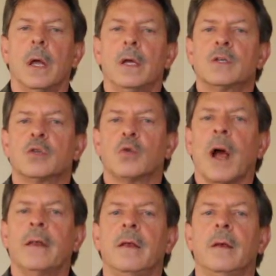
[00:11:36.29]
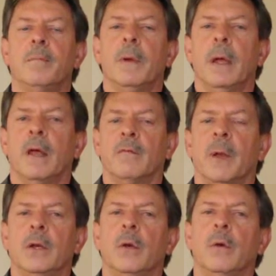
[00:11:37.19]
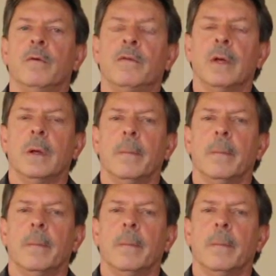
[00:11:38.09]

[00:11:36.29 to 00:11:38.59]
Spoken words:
Strontium has been used